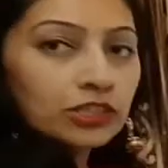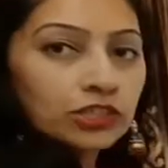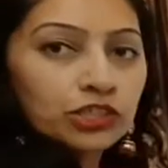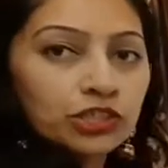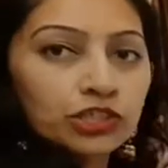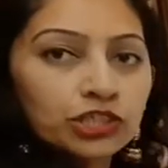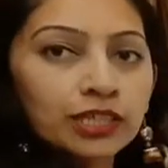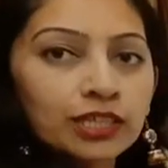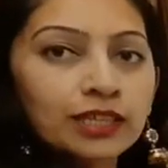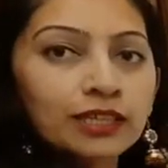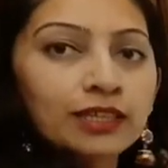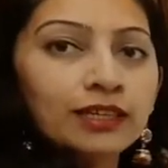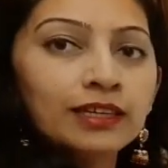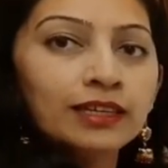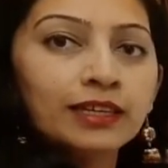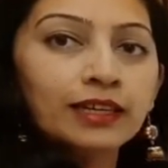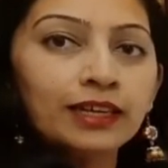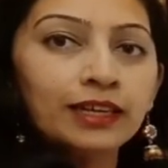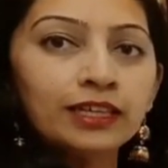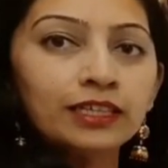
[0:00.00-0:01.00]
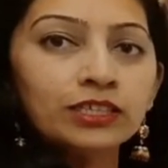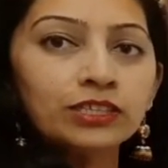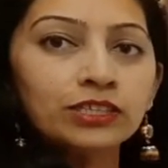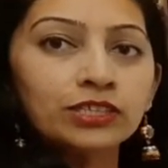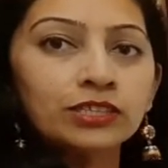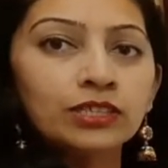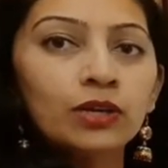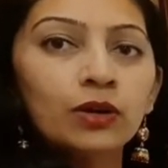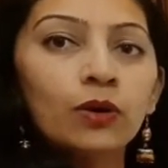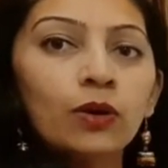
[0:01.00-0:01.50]
she, it,
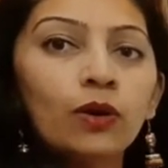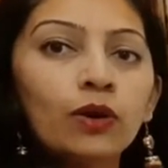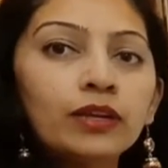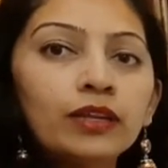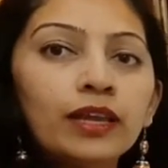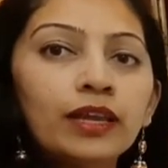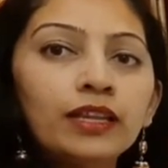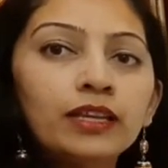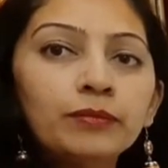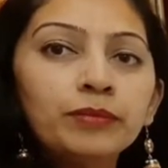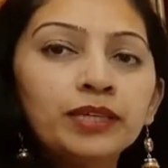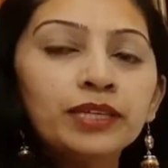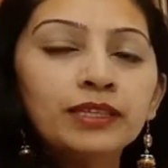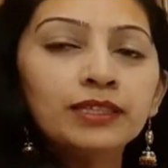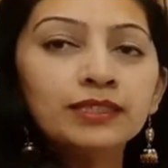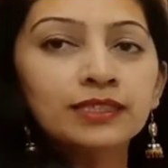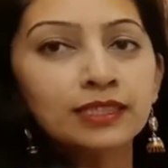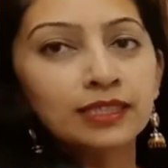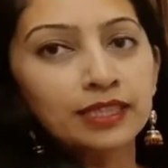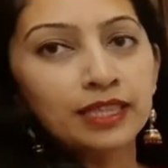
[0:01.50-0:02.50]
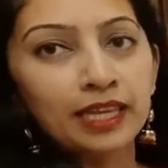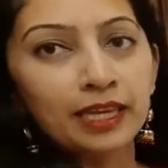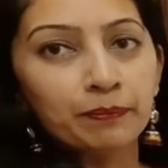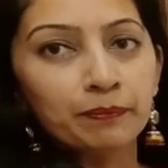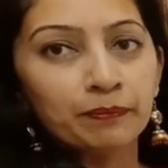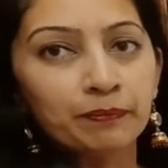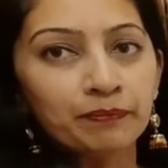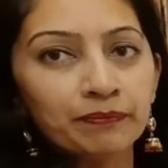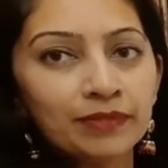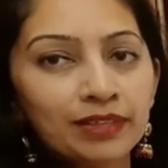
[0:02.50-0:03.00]
or anybody's
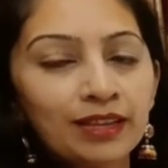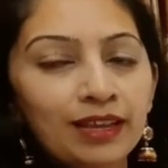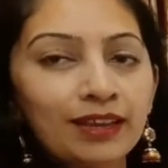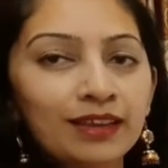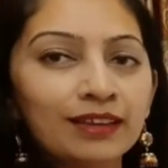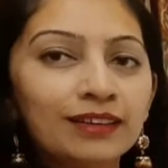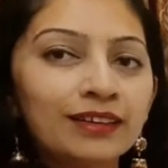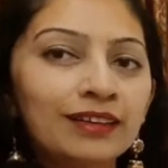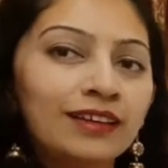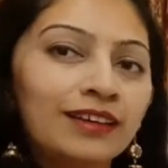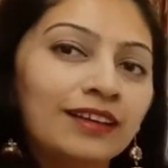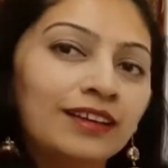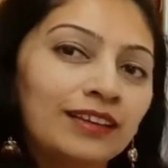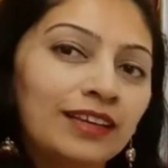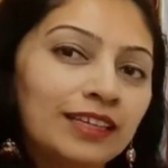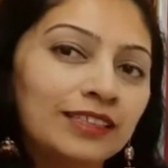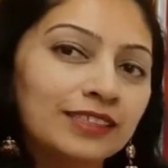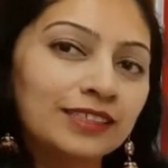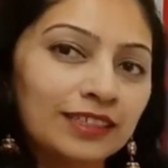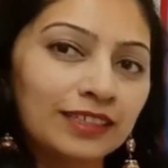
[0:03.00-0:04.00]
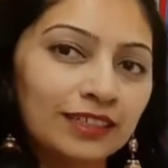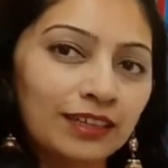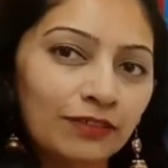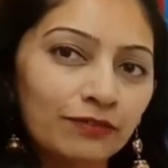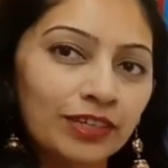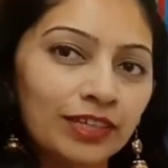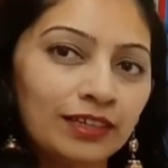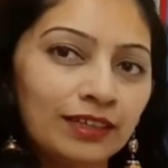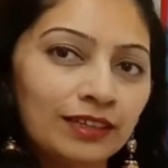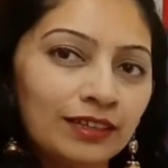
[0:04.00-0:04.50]
name, like let's say
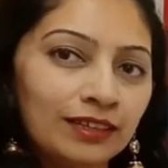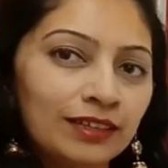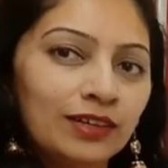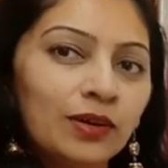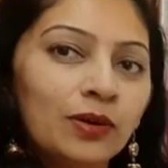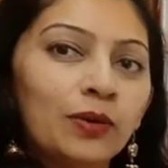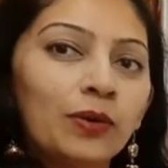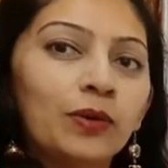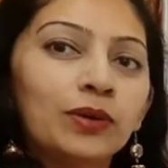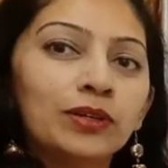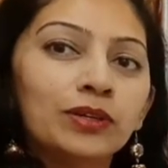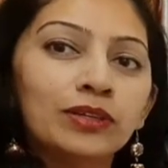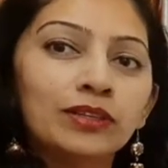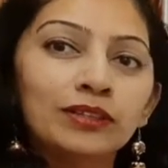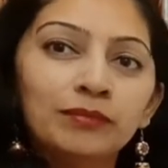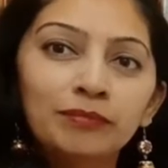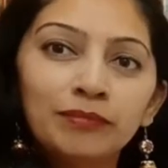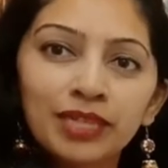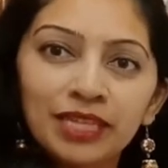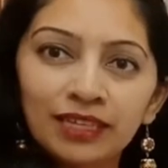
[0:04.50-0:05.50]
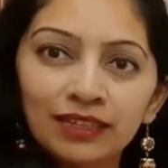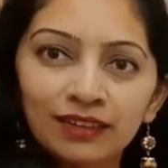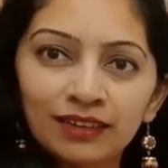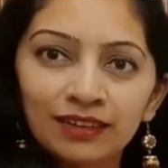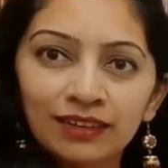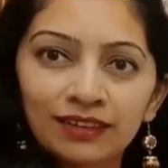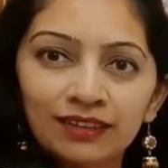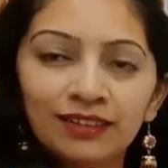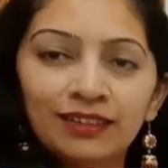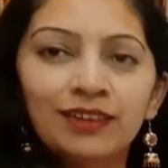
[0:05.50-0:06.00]
Ravi or
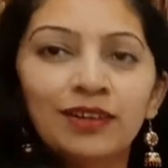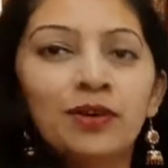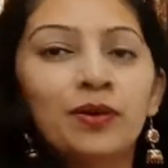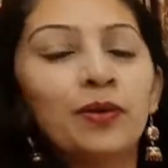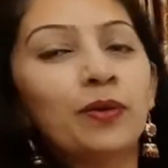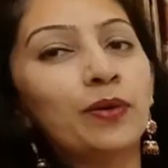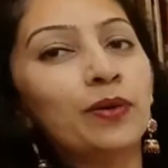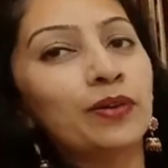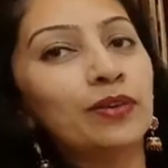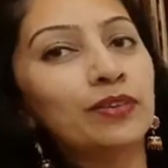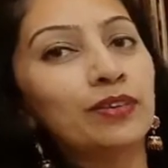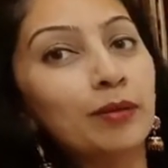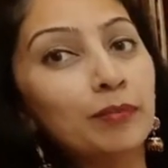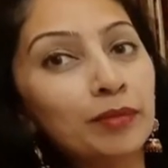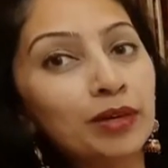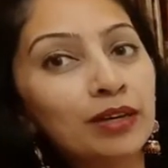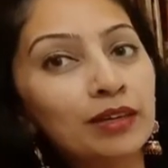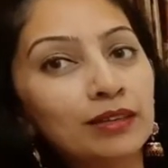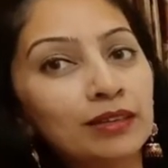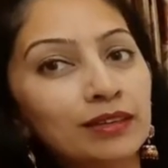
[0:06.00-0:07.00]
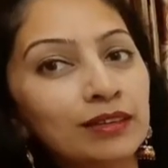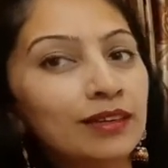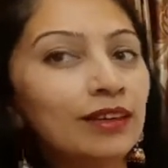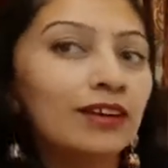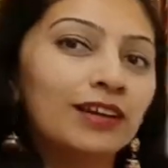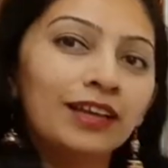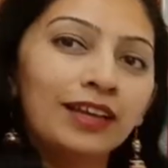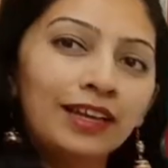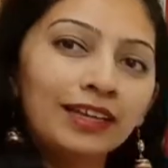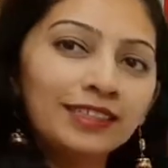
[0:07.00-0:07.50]
Meera or Raman,
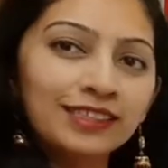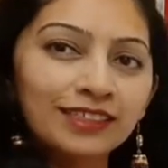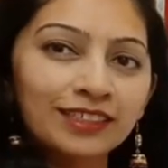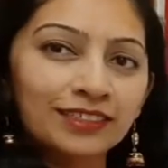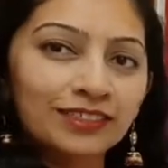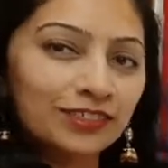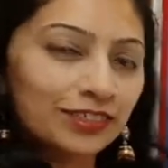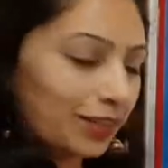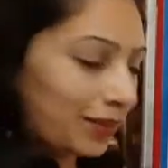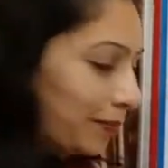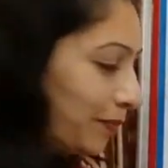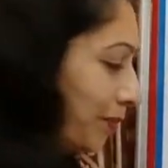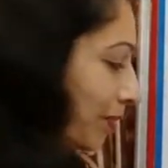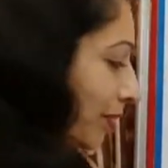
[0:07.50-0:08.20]
etc.